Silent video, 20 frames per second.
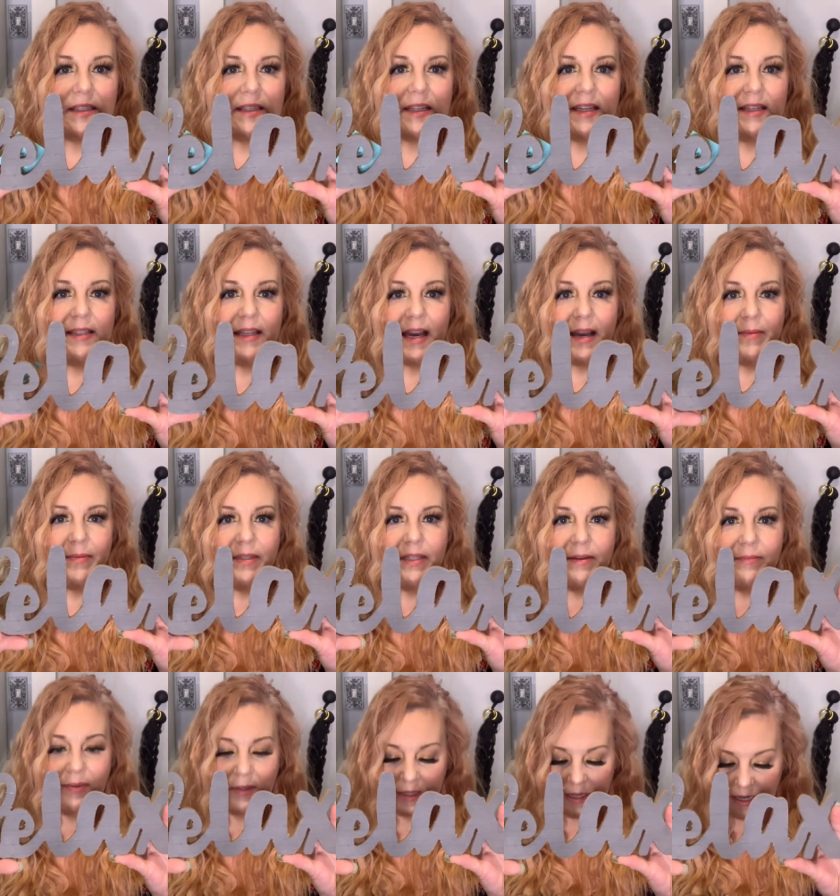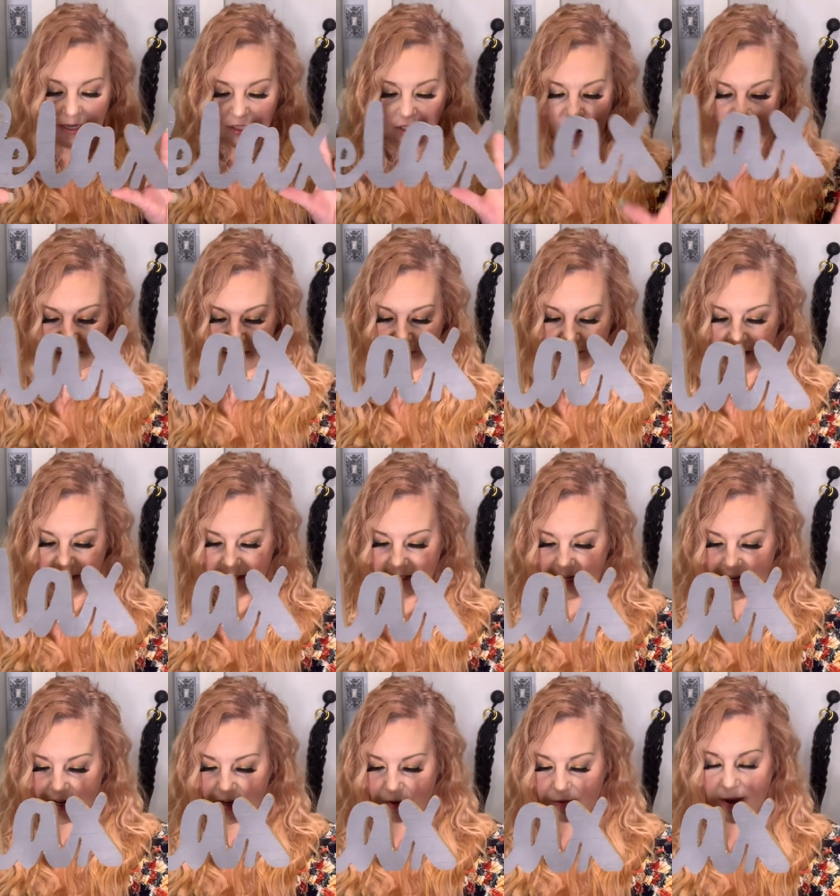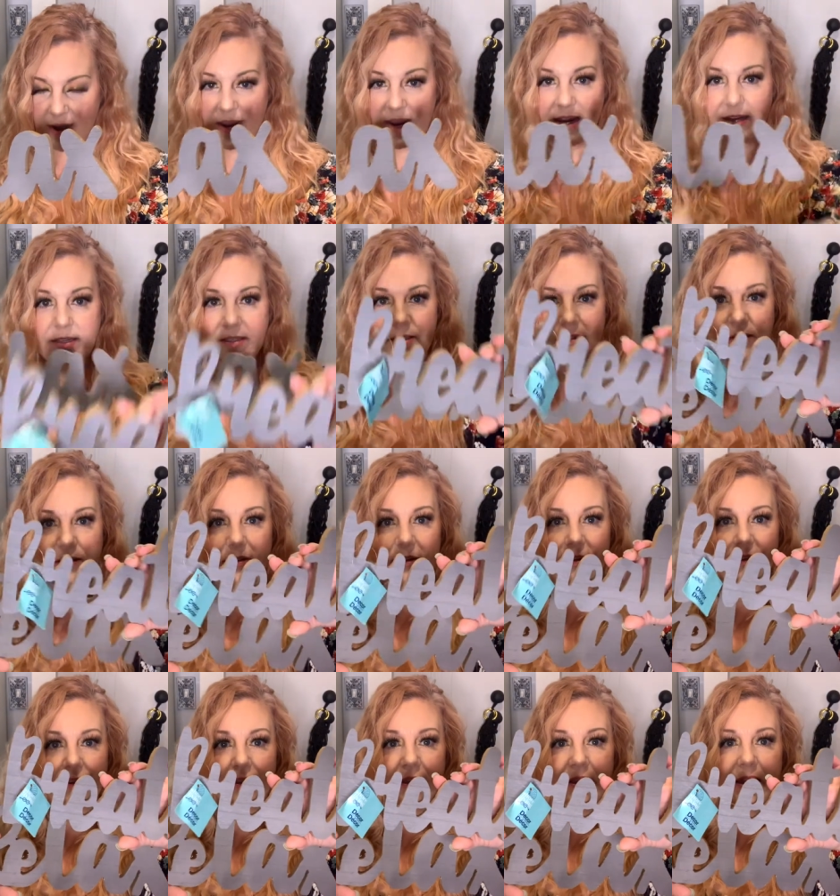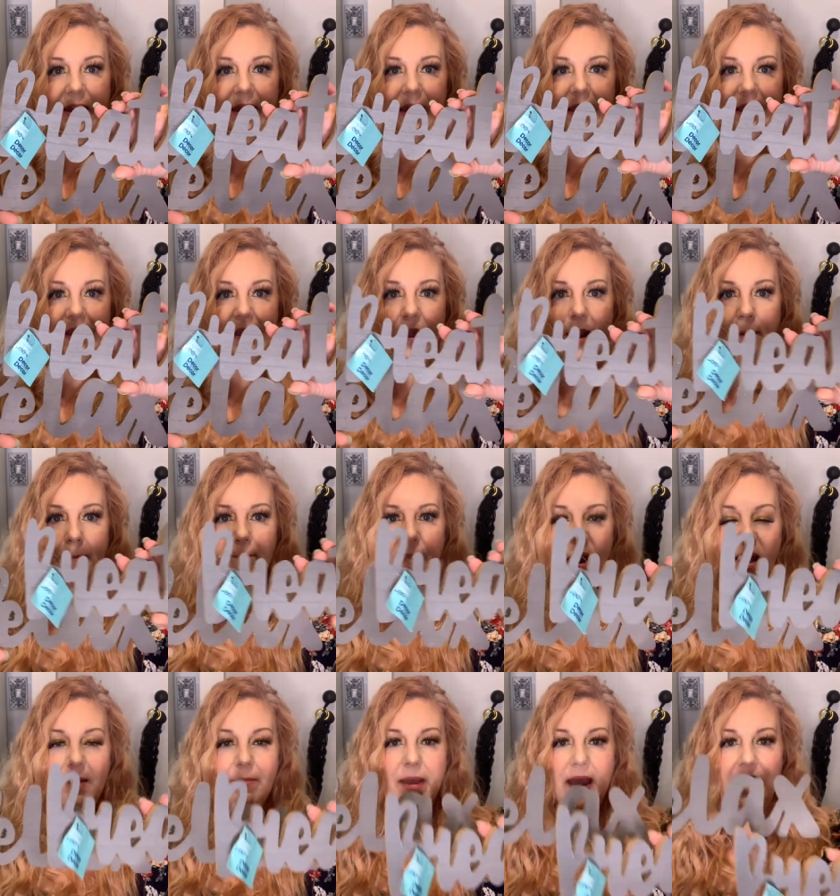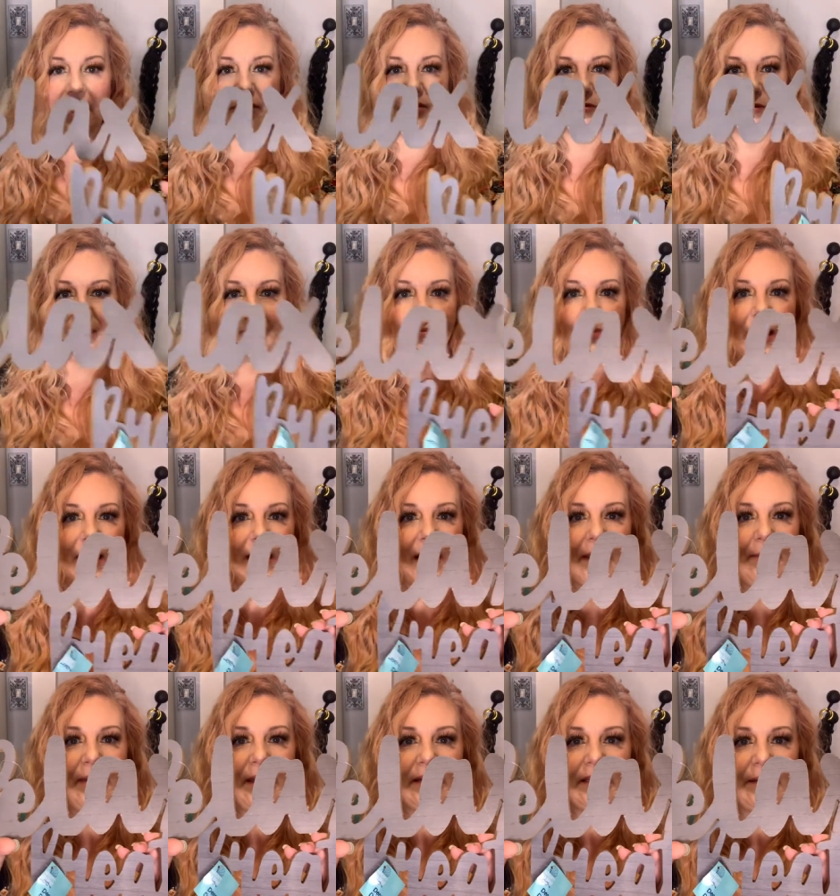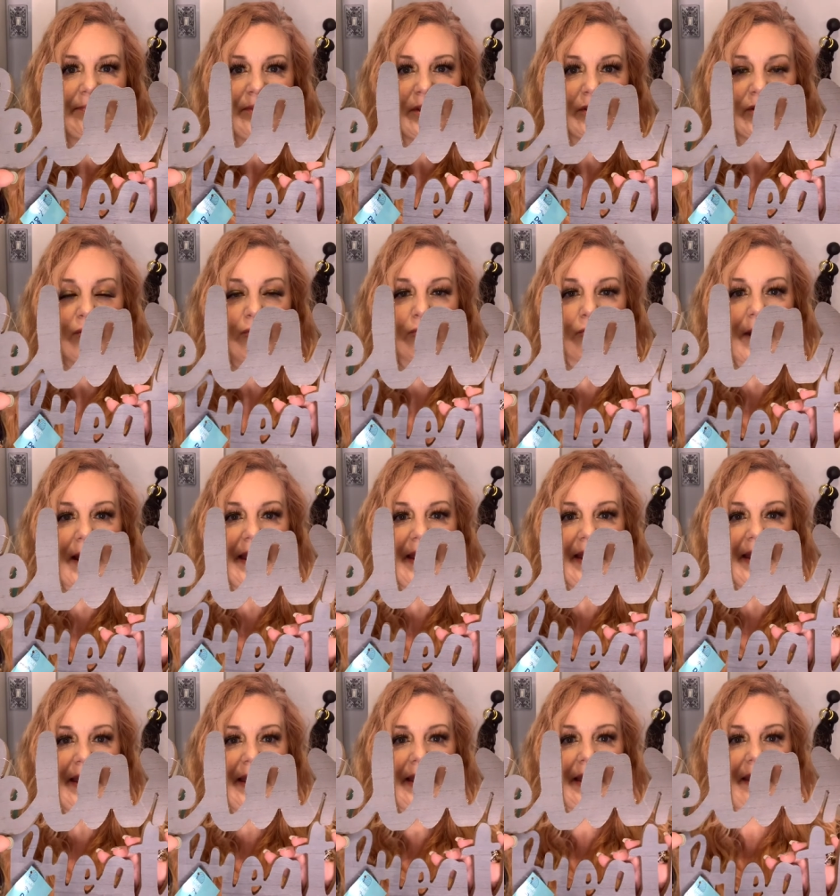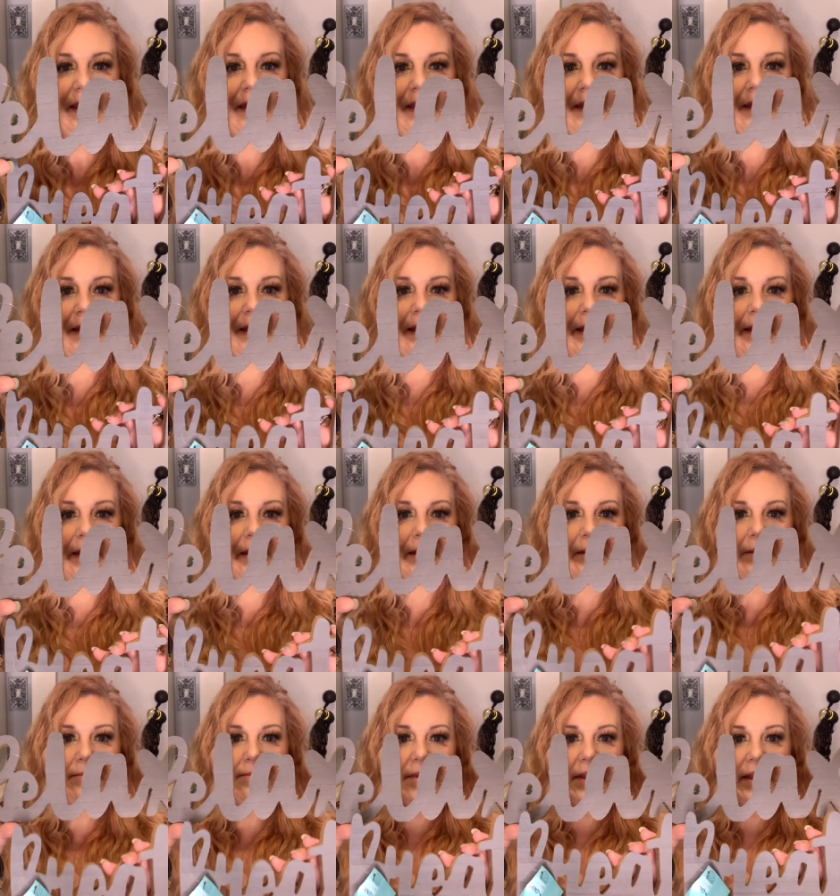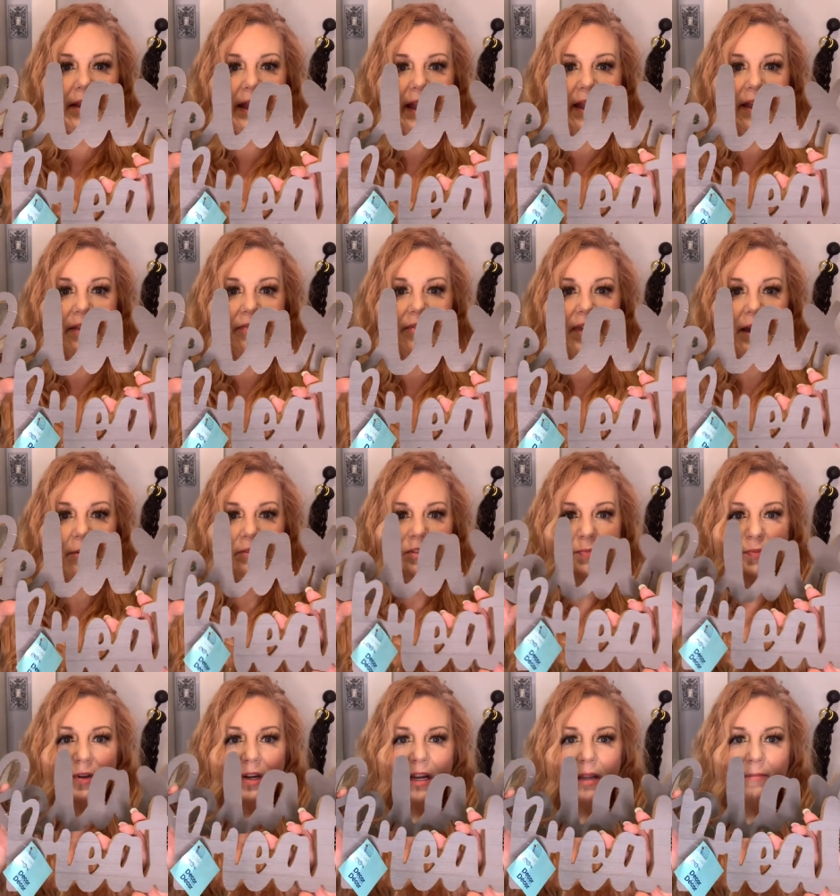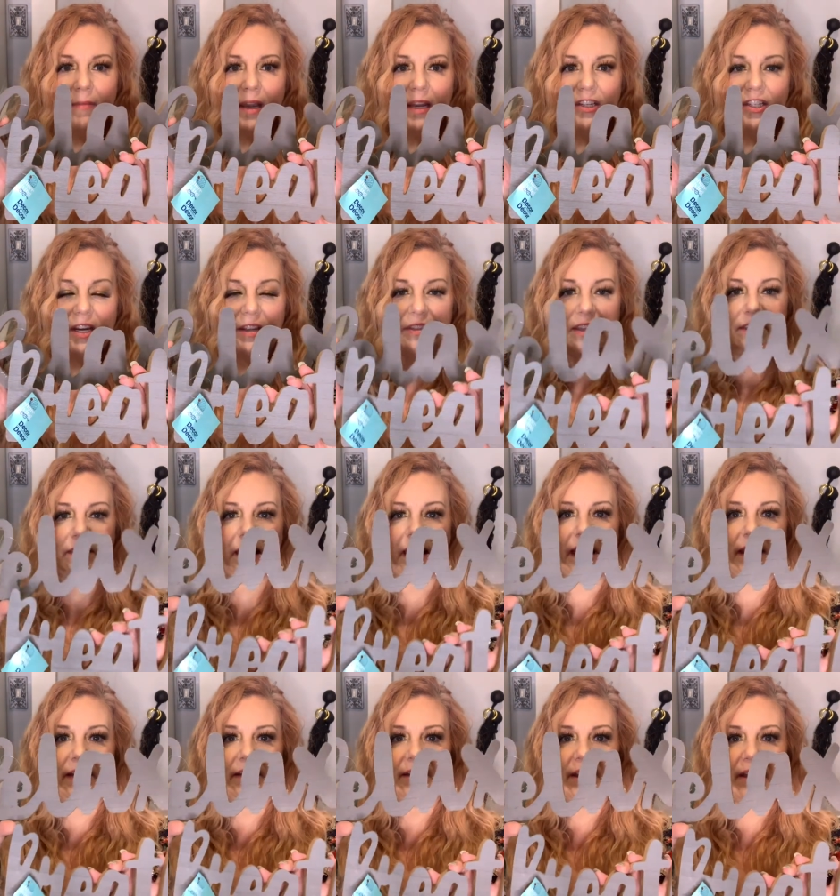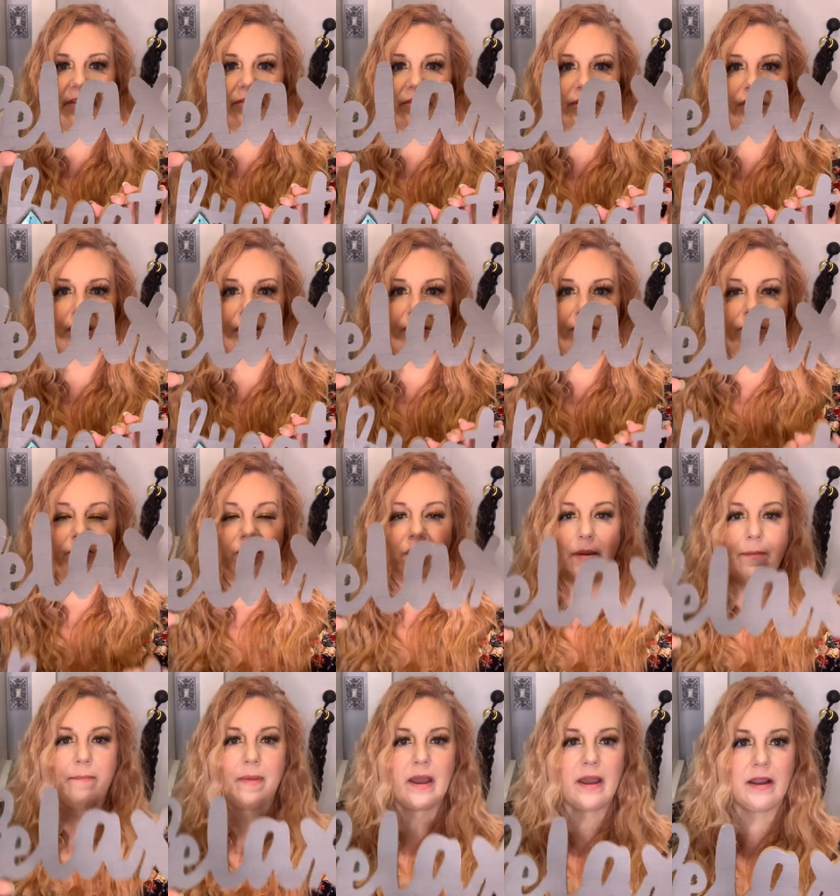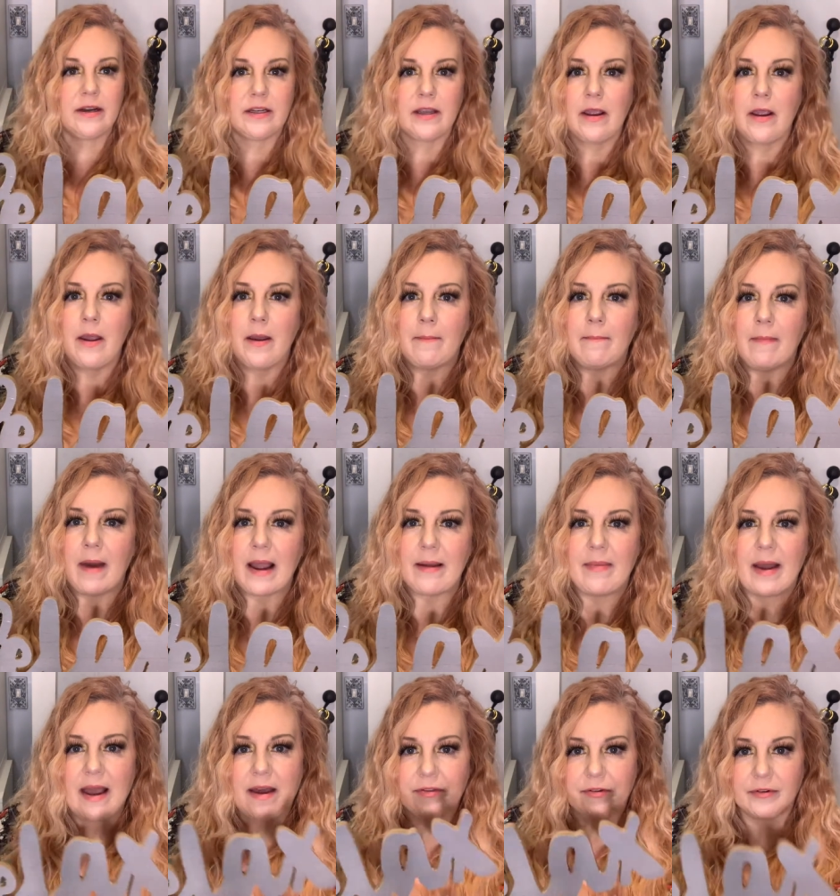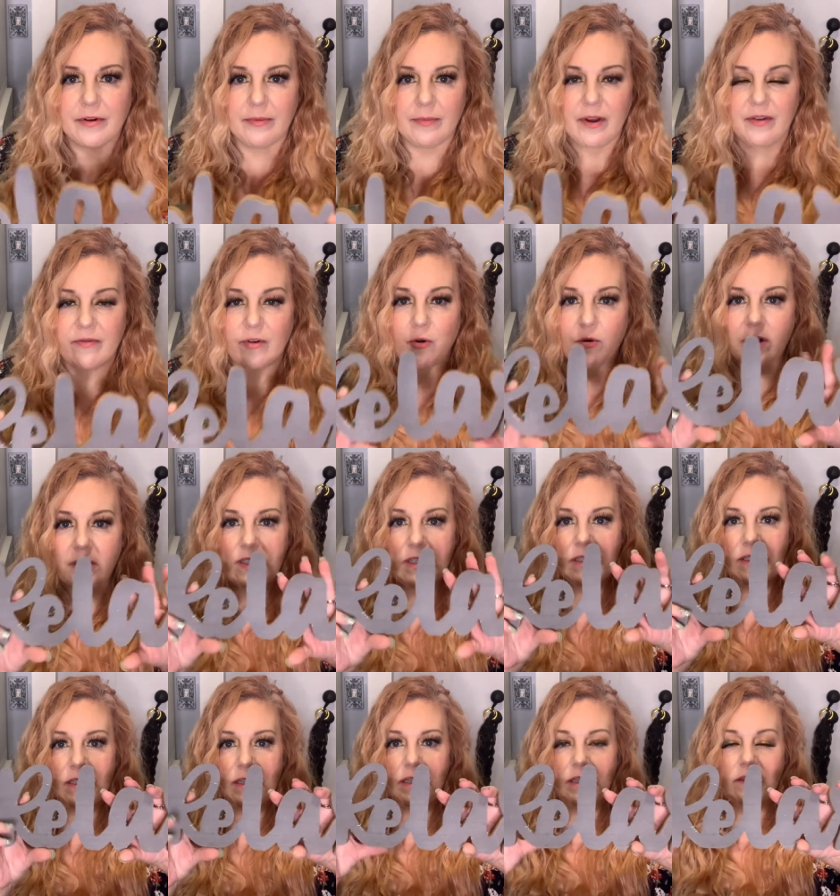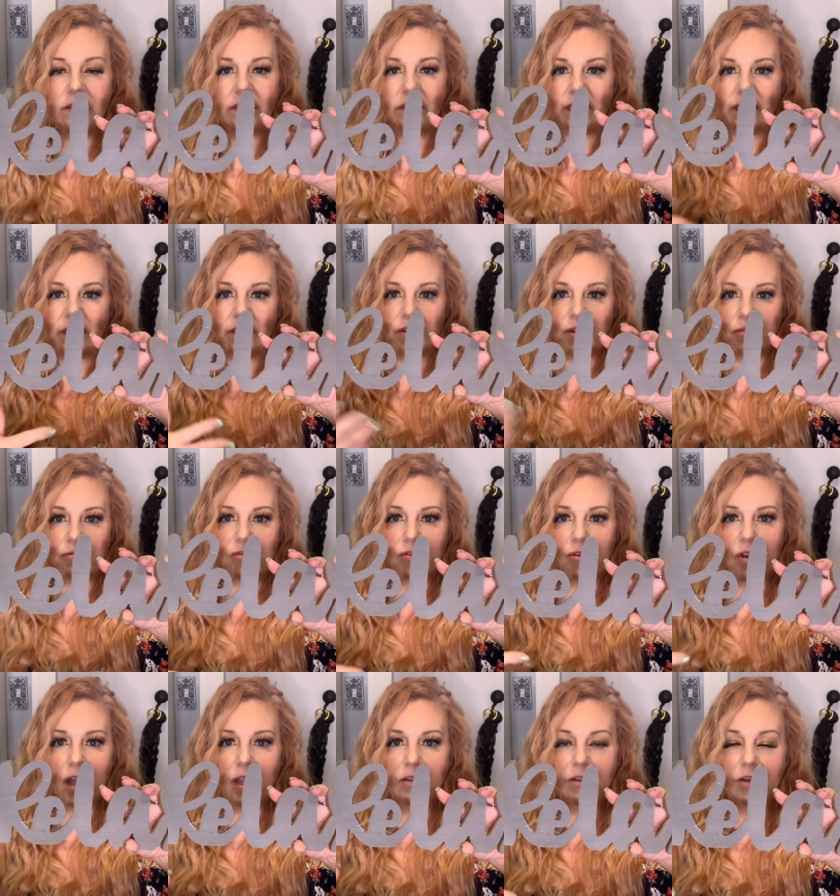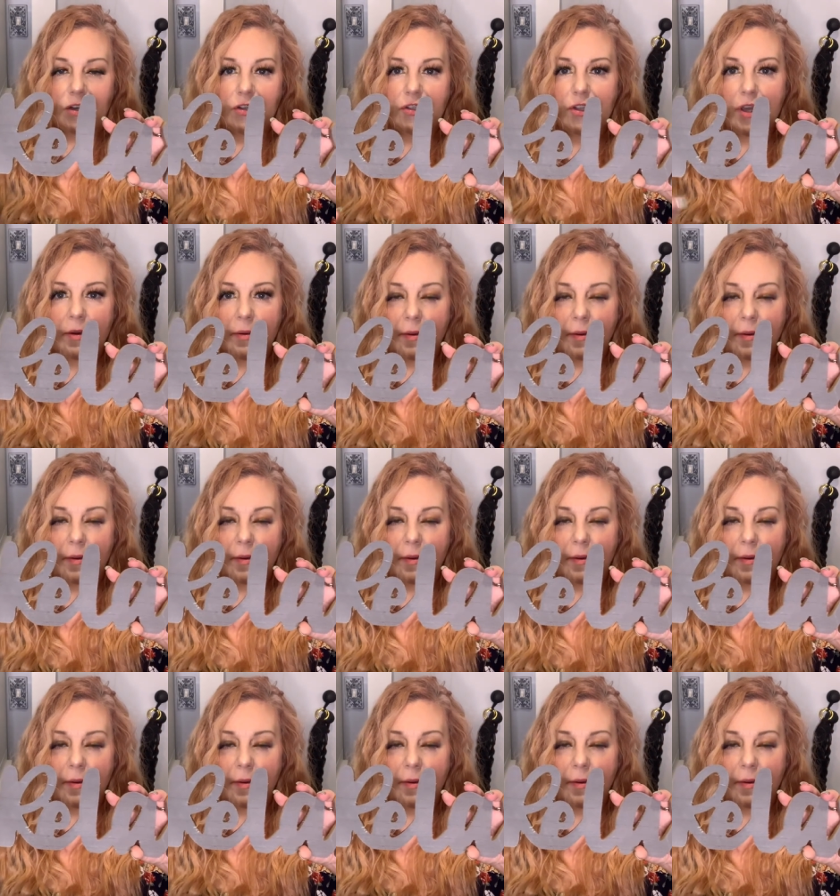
these up simply to decorate in my bathroom. And I picked up the gray. And that was pretty much, I think they had another tone, but my bathroom, of course, is in the neutral colors,